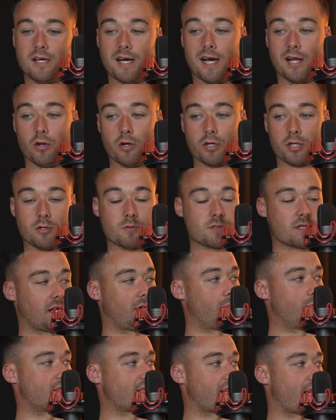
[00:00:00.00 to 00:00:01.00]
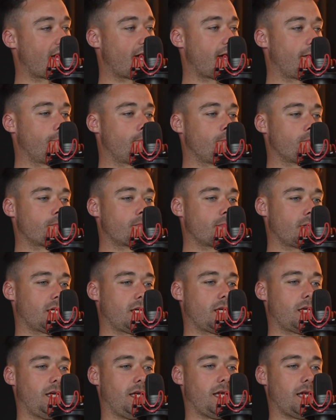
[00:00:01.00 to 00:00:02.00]
And like you said, it
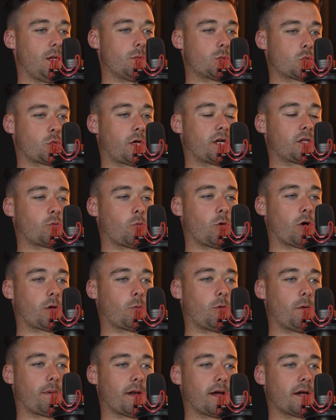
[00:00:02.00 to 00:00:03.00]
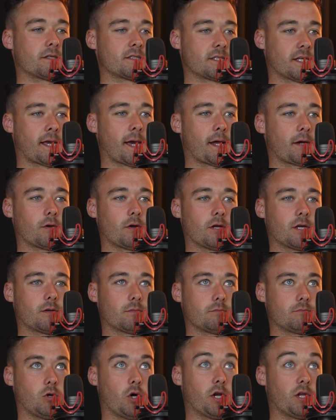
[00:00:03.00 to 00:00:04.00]
was great to work with players together. Like,
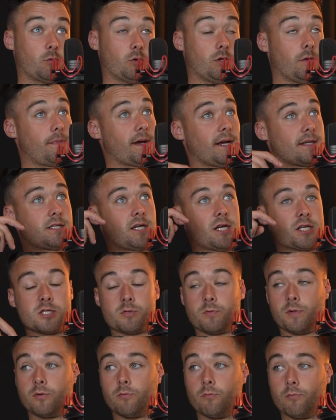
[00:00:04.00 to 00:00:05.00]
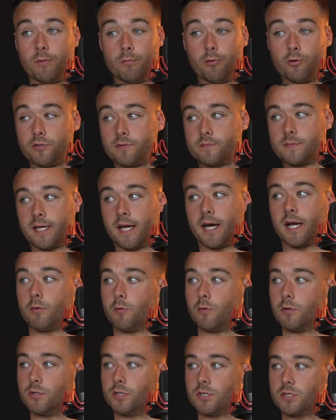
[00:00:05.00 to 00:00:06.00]
I think one of the best sessions we done when we put them together
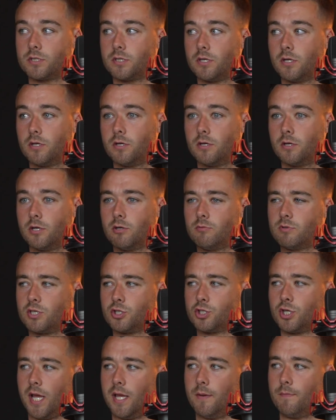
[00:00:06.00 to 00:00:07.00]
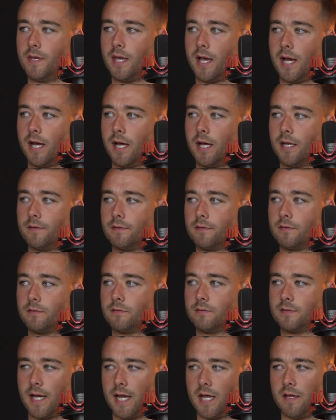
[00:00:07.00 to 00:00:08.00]
was, who was it, Jamie and
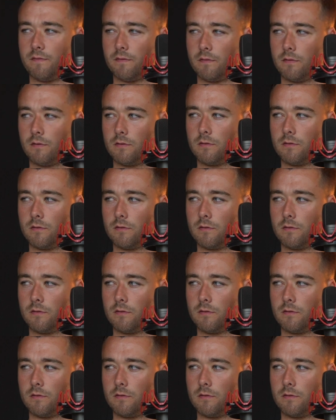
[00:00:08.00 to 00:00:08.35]
Dave?